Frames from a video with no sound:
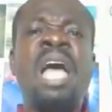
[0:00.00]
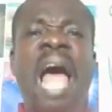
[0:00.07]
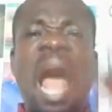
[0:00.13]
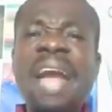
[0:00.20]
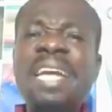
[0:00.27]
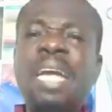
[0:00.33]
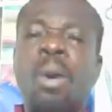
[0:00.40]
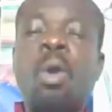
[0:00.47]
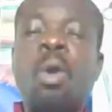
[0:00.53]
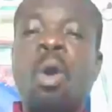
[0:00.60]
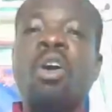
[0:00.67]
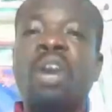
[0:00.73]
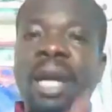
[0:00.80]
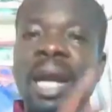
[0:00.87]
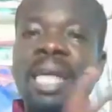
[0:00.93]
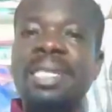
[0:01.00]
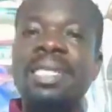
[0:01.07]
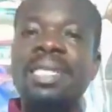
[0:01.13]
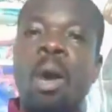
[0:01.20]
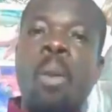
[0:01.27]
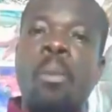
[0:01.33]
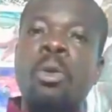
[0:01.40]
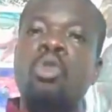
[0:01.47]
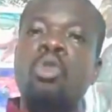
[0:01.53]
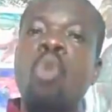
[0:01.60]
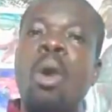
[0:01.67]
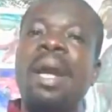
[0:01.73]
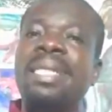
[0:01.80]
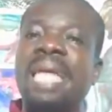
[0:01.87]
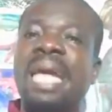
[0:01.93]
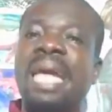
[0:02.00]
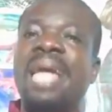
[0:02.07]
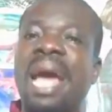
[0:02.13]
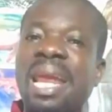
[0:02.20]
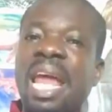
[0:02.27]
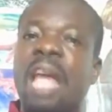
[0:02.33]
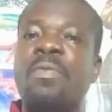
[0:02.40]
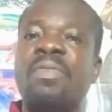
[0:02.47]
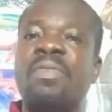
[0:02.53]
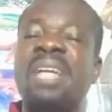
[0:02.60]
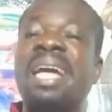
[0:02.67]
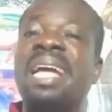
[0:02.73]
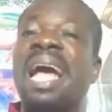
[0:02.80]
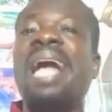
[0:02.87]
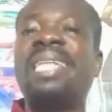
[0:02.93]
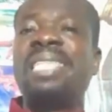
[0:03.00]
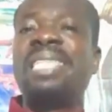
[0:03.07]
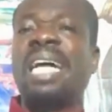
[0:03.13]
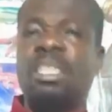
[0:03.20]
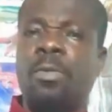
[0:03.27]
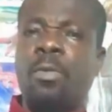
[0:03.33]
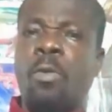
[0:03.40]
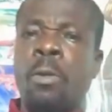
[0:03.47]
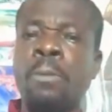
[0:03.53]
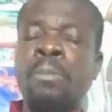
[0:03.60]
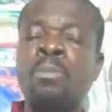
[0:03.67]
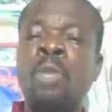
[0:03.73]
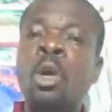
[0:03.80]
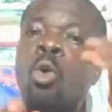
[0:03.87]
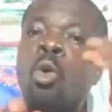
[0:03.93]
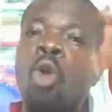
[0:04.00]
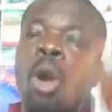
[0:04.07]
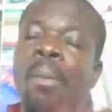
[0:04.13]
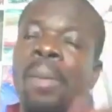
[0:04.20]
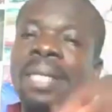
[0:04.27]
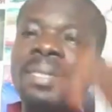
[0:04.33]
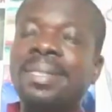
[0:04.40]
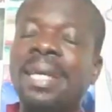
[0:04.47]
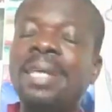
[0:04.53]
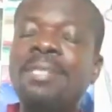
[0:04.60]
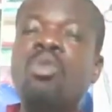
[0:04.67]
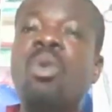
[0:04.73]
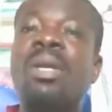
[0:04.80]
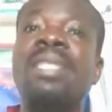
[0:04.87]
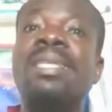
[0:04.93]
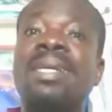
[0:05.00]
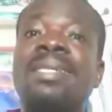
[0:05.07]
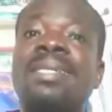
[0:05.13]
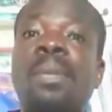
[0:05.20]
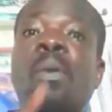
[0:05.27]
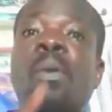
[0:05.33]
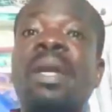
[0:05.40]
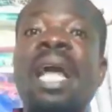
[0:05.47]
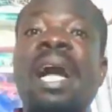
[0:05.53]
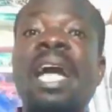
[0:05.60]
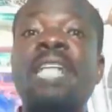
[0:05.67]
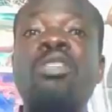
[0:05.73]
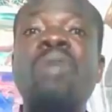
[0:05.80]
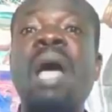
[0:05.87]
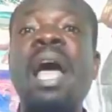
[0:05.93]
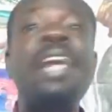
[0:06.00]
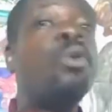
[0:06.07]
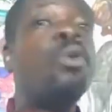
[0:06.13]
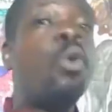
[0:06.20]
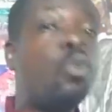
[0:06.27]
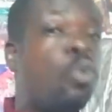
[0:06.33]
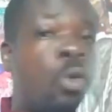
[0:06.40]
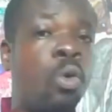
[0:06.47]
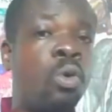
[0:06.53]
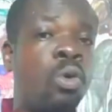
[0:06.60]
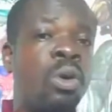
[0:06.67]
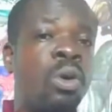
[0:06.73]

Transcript: And ye wo congregation a woman's wo eternal life. Ya ye at yata fo. Romans 6:23 se bon yaket ya any woo.